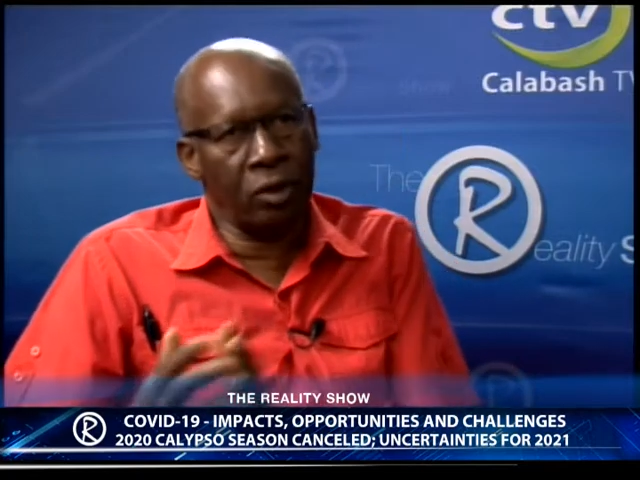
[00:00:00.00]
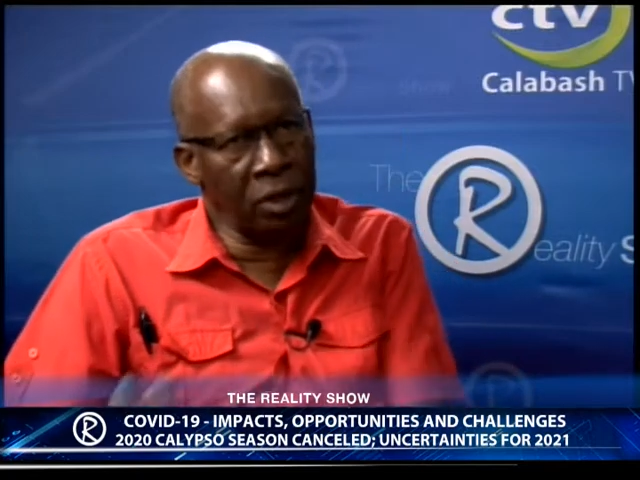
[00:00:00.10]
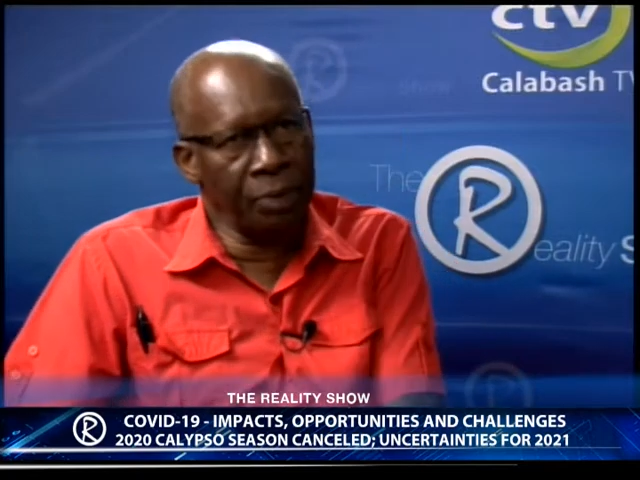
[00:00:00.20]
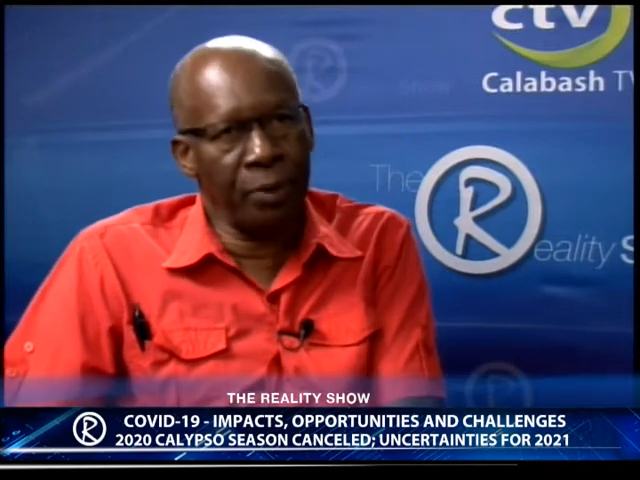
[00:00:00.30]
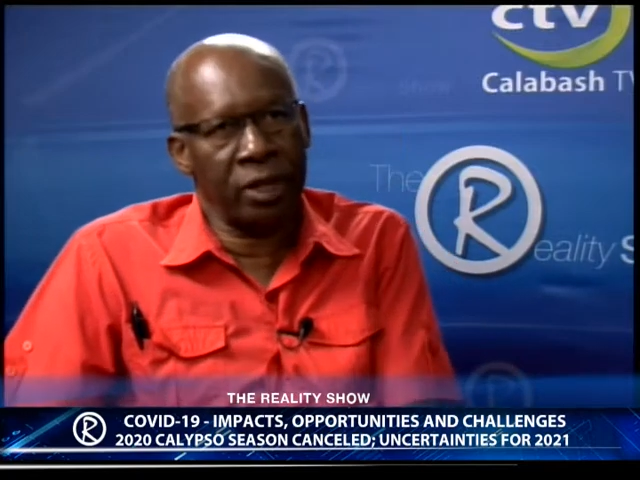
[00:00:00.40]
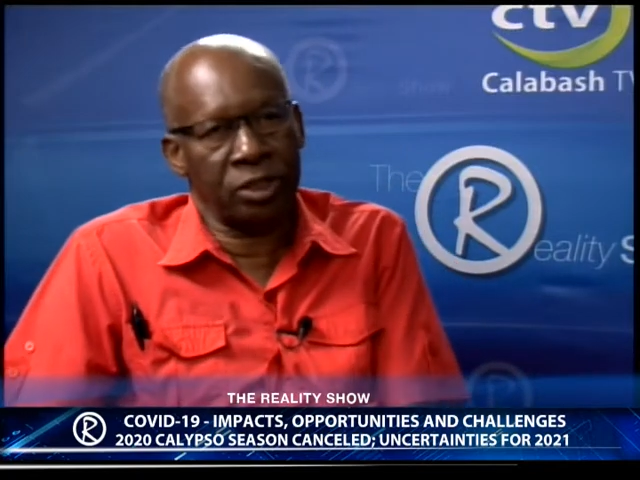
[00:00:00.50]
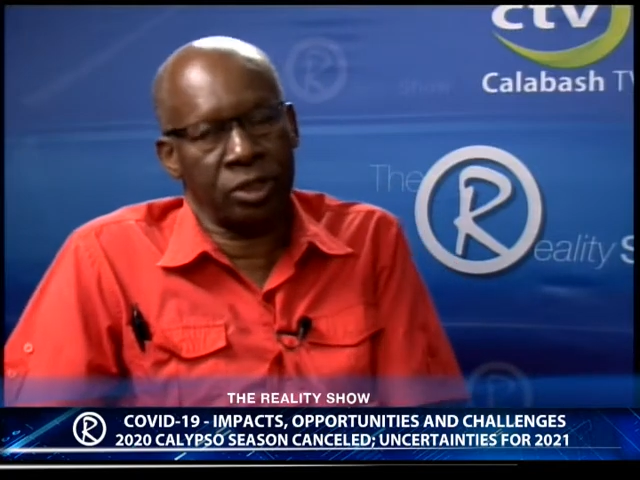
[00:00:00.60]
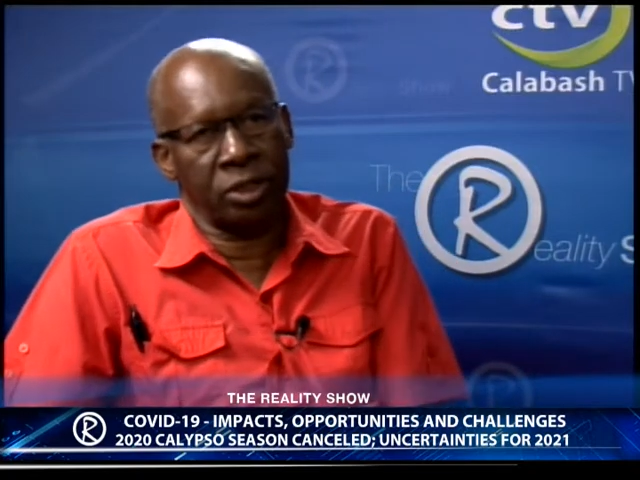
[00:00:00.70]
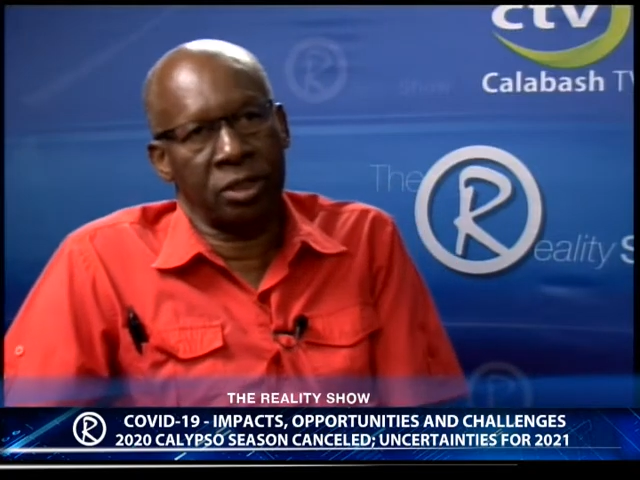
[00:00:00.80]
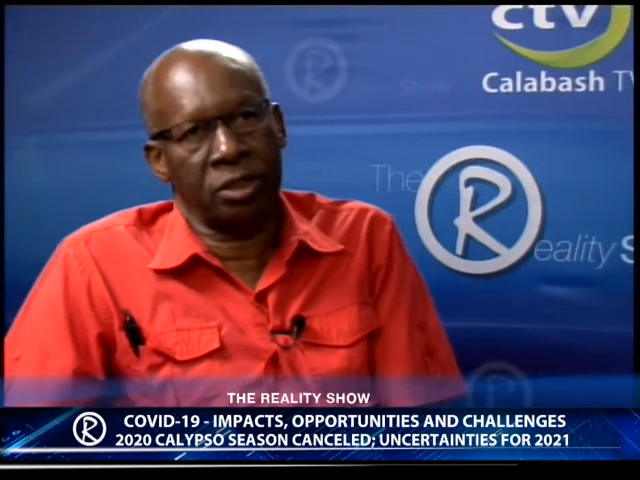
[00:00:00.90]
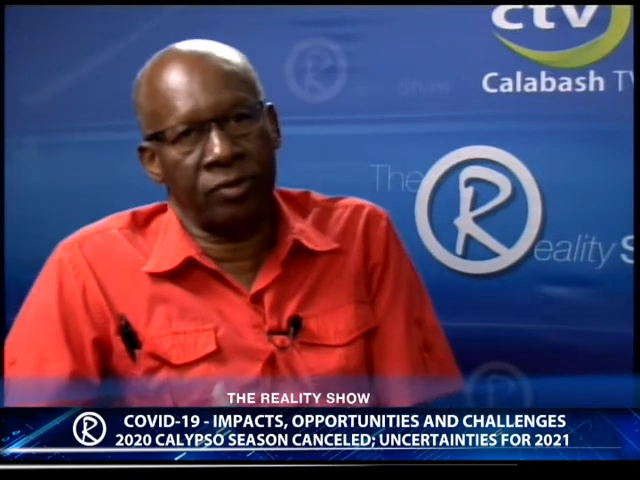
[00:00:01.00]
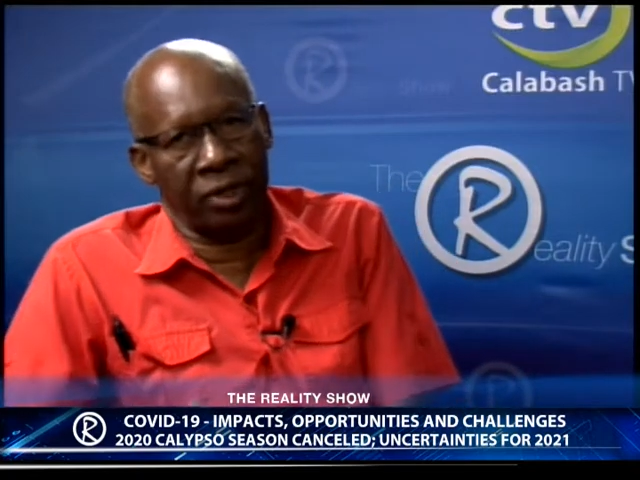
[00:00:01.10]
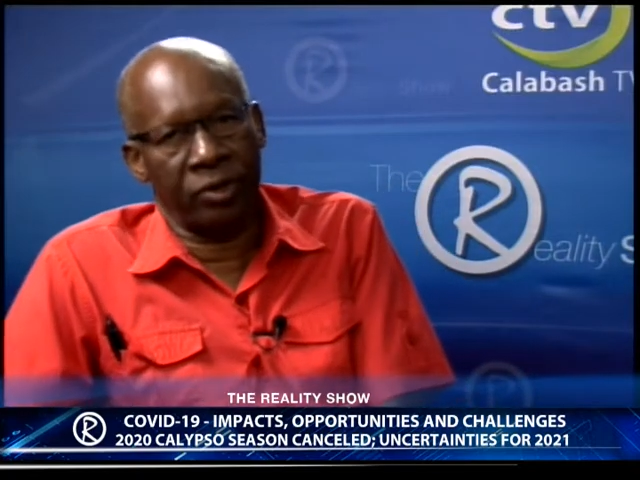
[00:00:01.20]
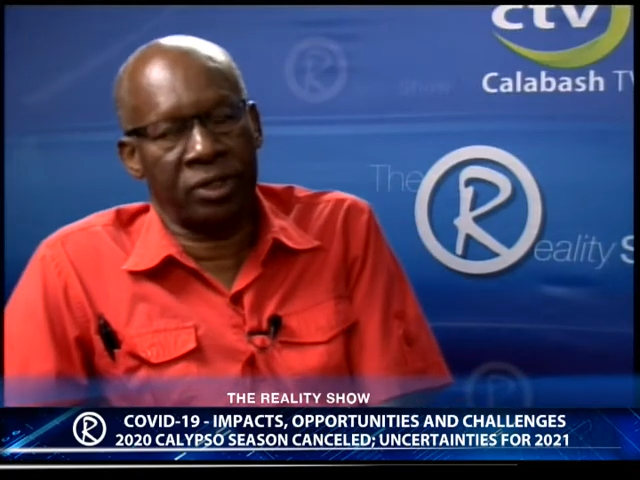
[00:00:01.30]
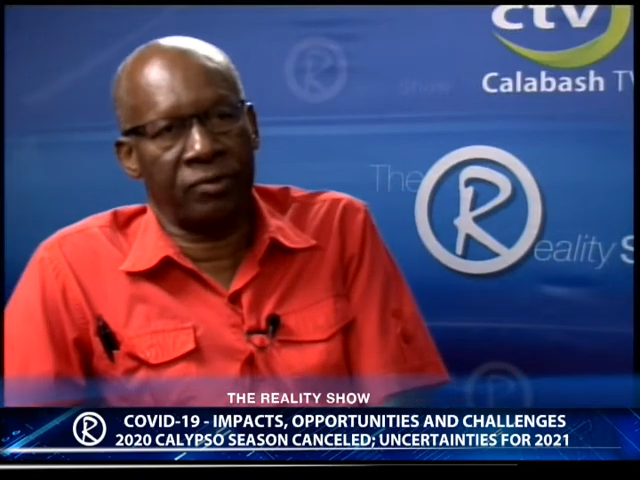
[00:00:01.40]
all the practitioners of the
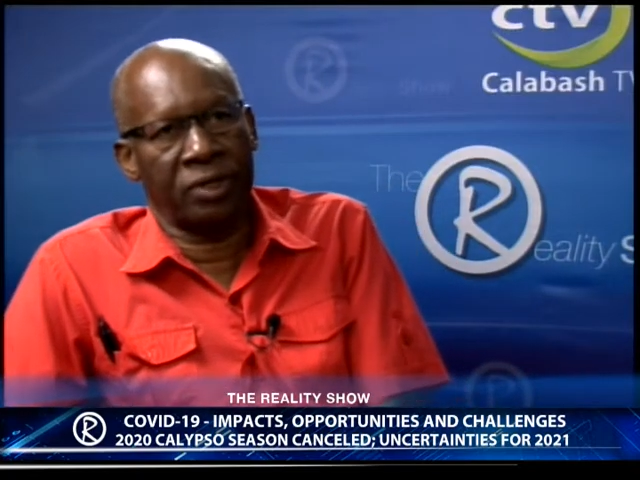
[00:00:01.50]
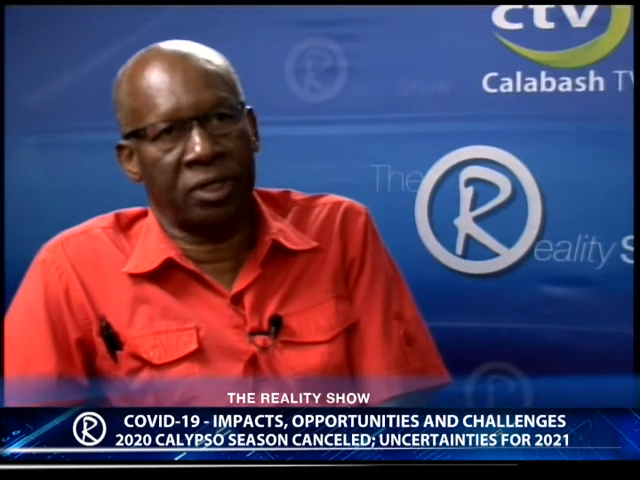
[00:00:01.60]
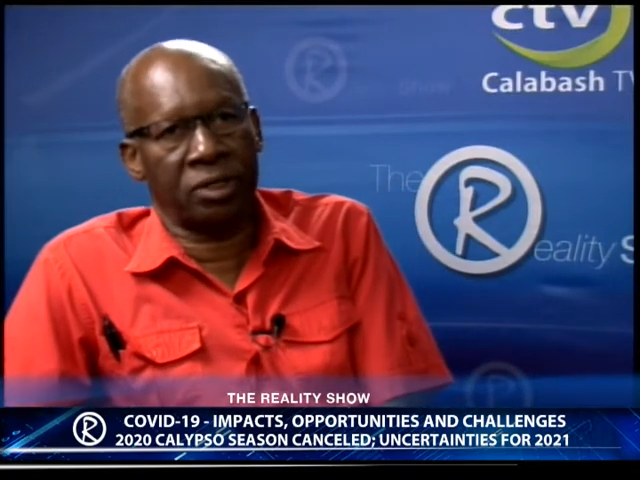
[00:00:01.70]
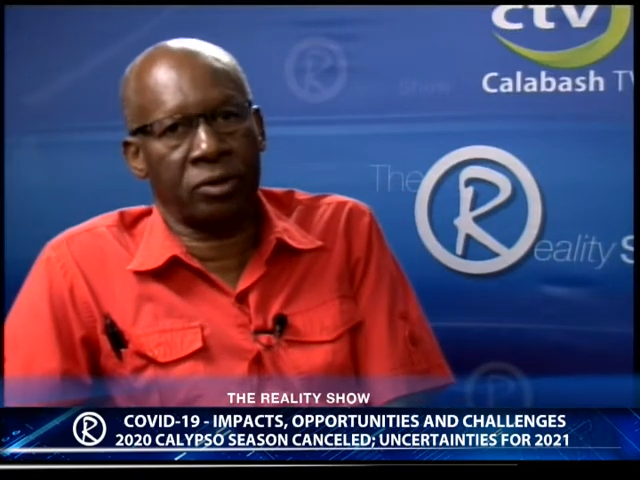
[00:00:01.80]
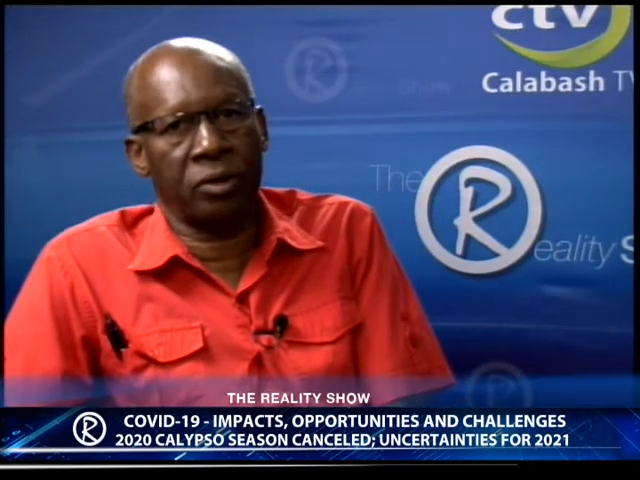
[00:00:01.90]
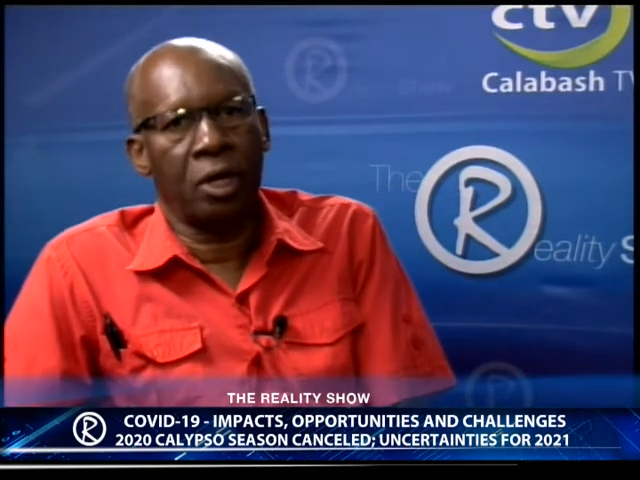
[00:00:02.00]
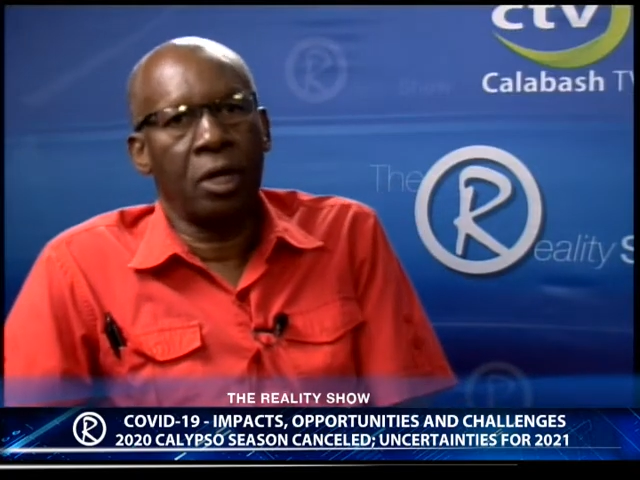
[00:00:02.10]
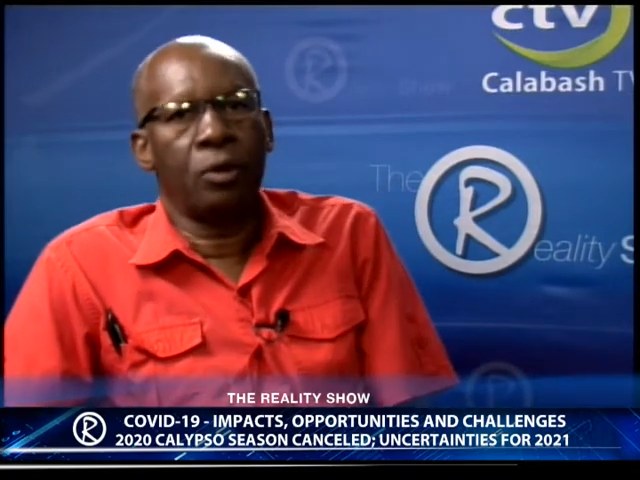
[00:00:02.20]
creative industry